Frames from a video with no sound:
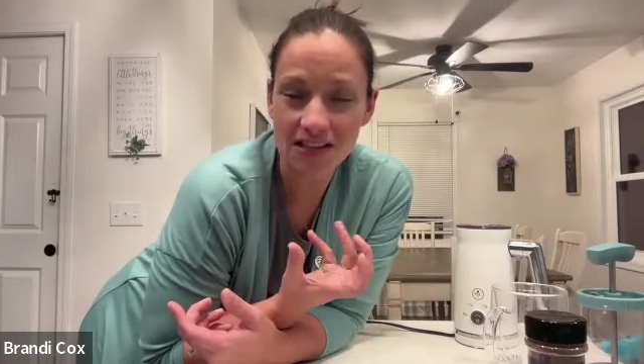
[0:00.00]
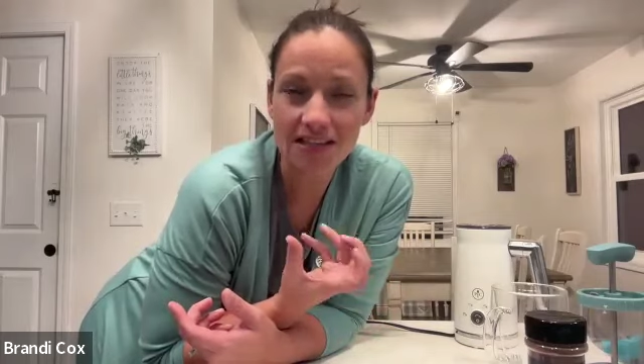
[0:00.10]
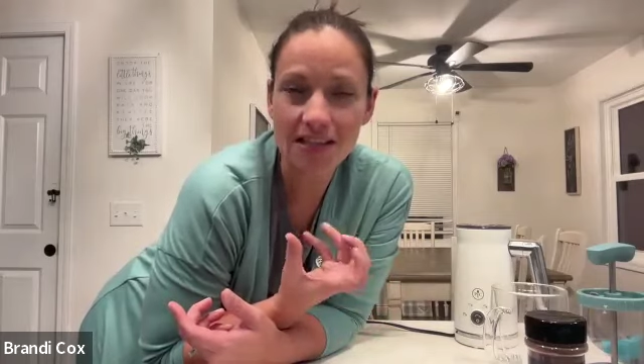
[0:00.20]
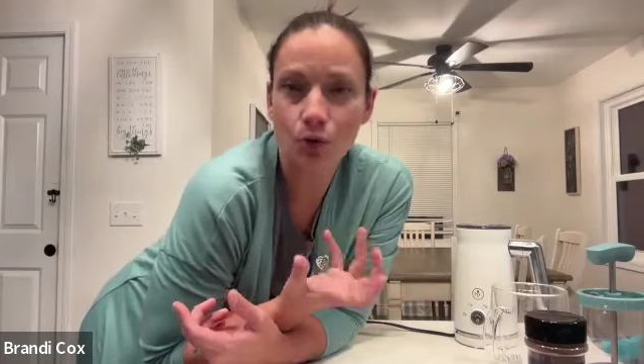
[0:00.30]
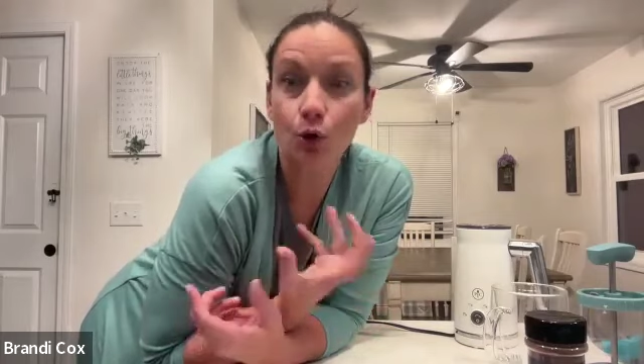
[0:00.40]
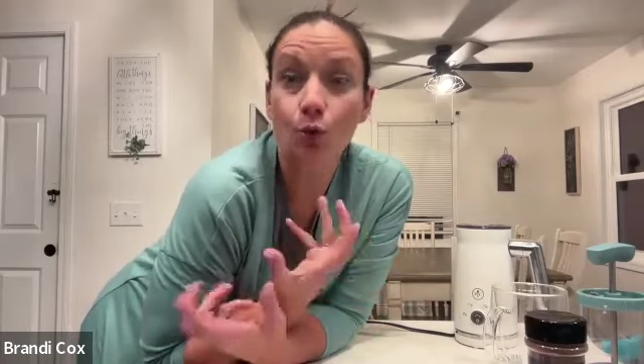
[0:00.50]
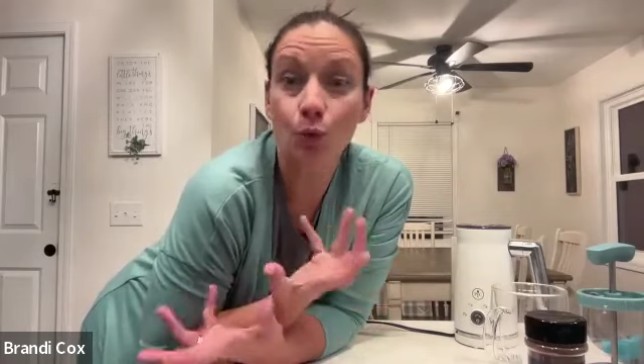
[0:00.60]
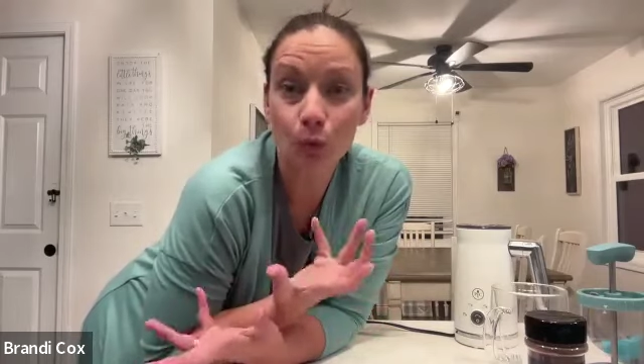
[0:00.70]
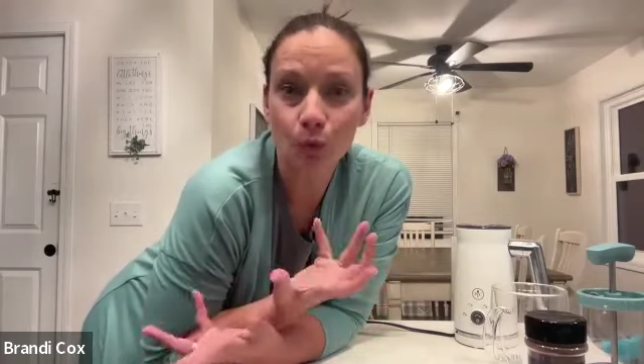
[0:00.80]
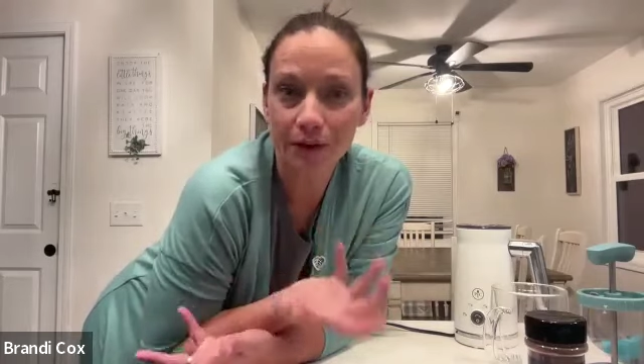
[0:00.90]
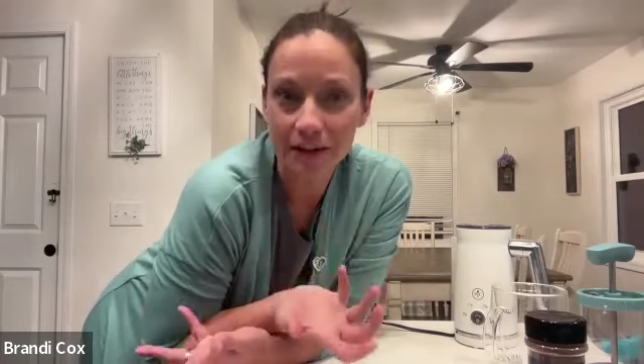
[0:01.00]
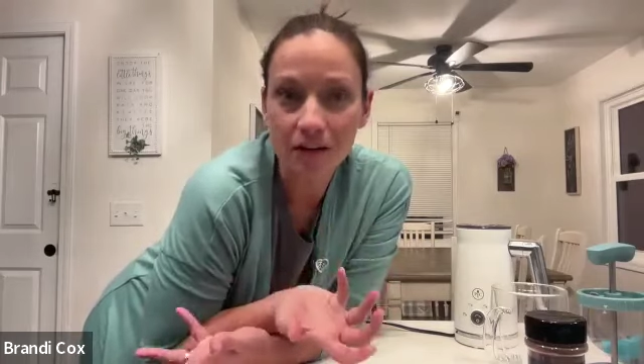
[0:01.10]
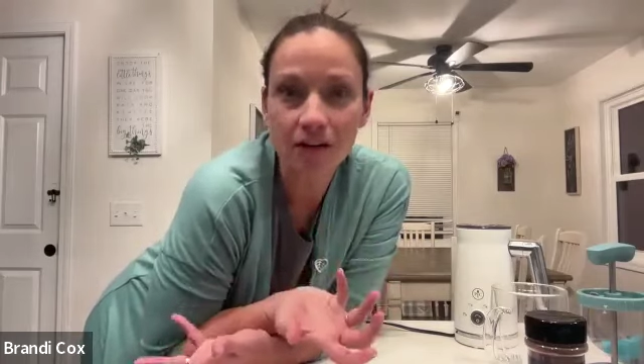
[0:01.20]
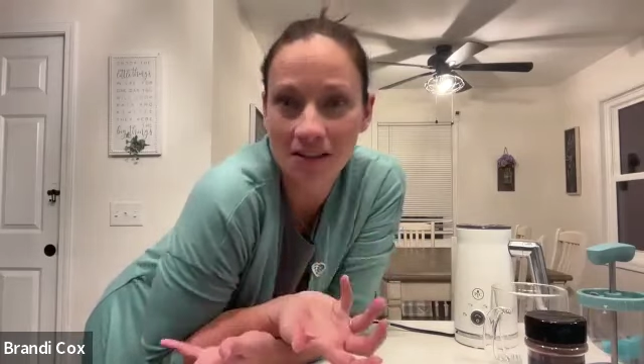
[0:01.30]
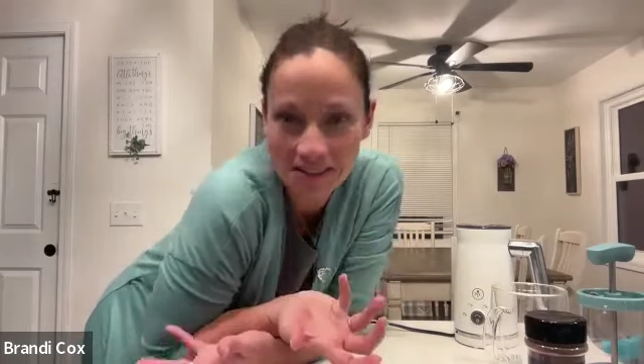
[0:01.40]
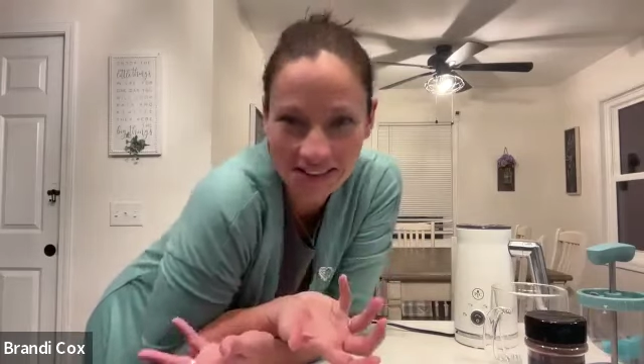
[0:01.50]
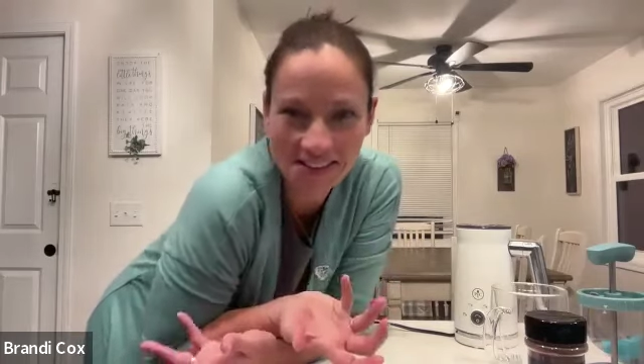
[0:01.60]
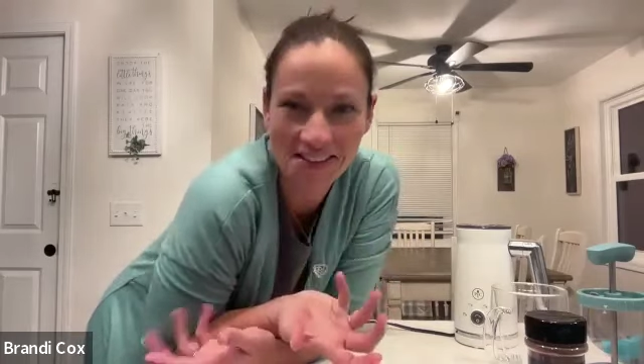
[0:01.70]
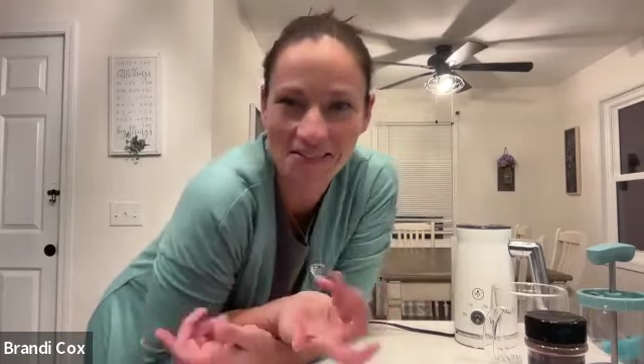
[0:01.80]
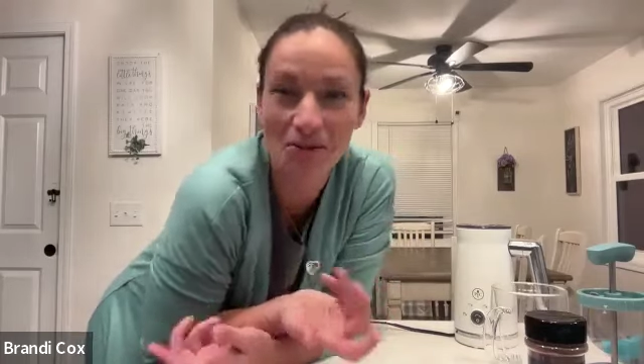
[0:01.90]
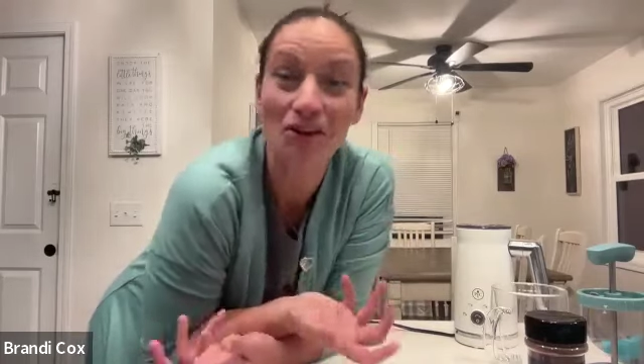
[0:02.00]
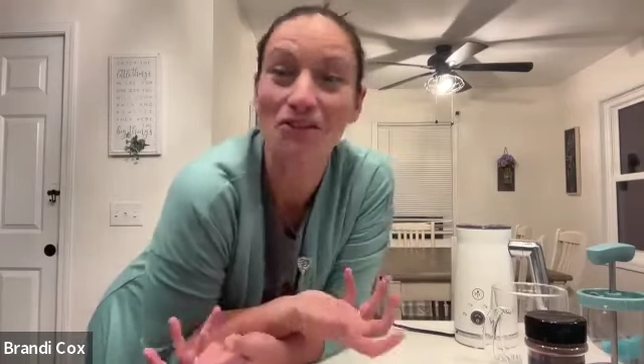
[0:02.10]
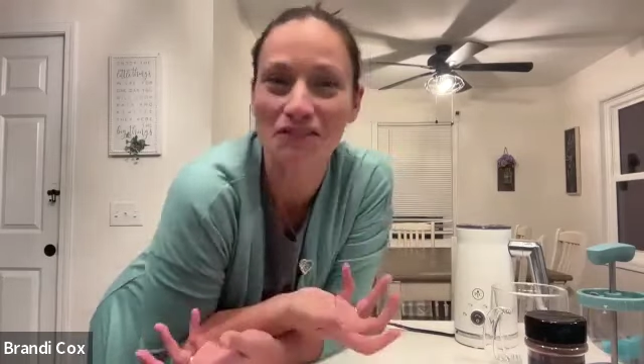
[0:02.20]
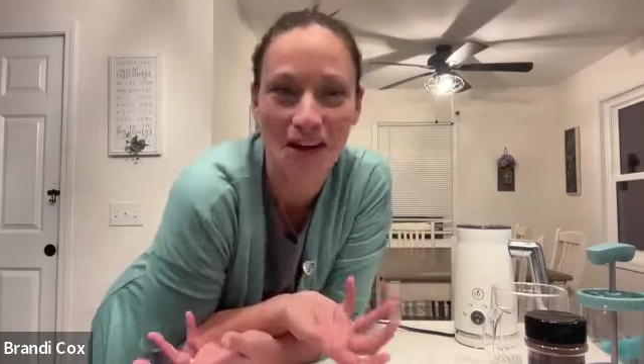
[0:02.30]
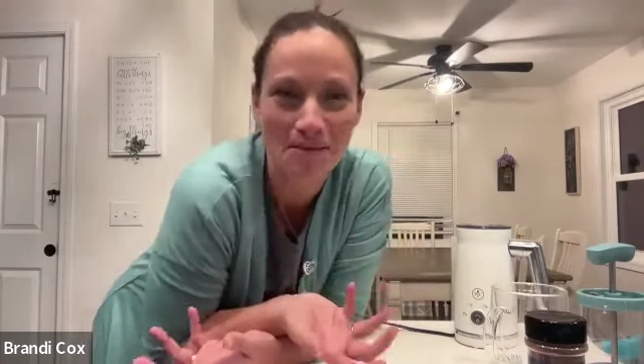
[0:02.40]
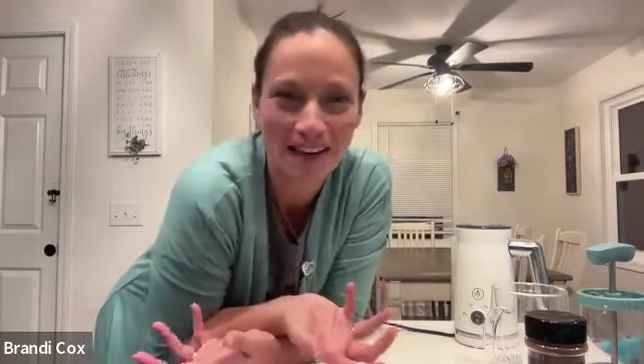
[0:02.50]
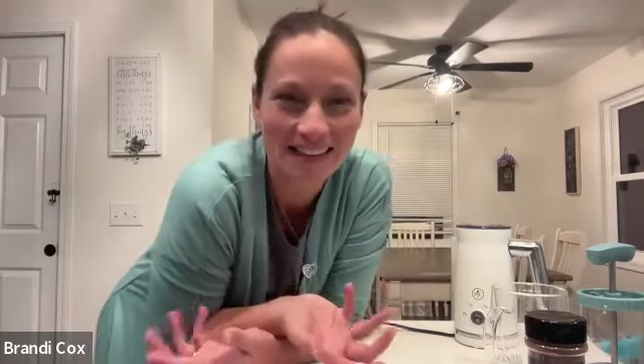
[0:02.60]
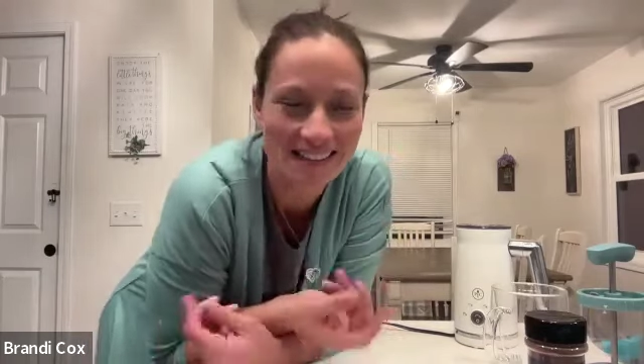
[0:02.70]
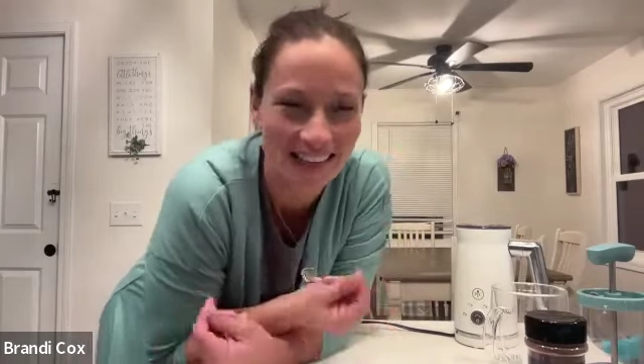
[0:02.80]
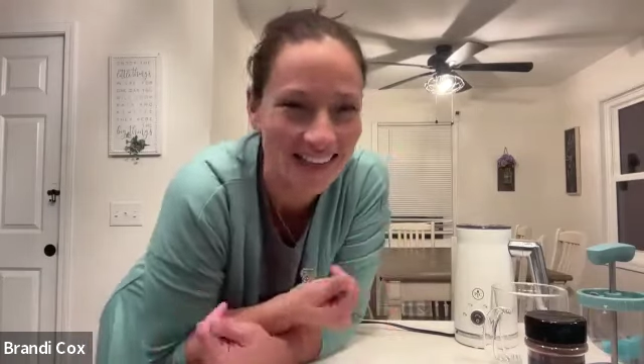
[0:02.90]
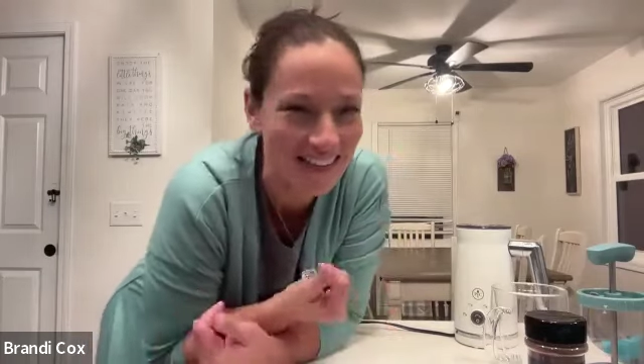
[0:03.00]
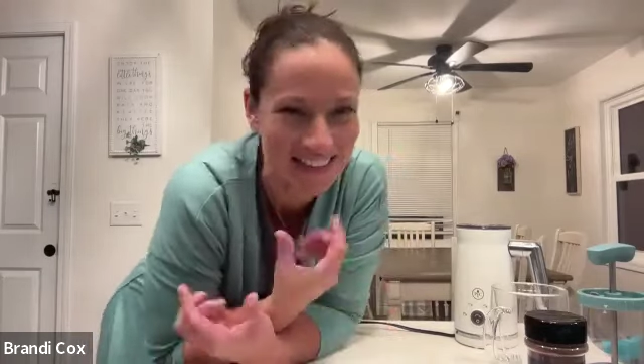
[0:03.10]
They seem more real, real, if that makes sense.